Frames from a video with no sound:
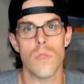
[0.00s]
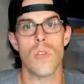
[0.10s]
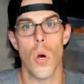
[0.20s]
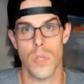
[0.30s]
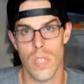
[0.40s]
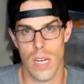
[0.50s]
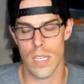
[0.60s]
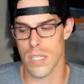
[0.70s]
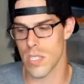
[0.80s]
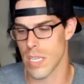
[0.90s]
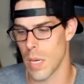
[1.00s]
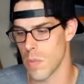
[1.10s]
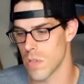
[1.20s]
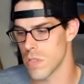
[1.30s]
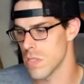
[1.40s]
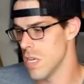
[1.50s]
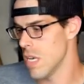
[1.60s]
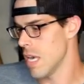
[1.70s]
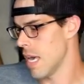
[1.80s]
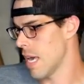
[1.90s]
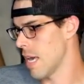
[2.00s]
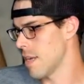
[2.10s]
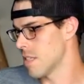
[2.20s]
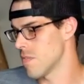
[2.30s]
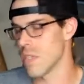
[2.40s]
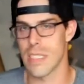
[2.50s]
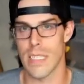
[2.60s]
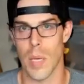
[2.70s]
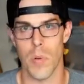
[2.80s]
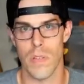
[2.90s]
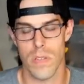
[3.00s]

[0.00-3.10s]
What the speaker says: You know it's not going to leach any chemicals, and it's very stable.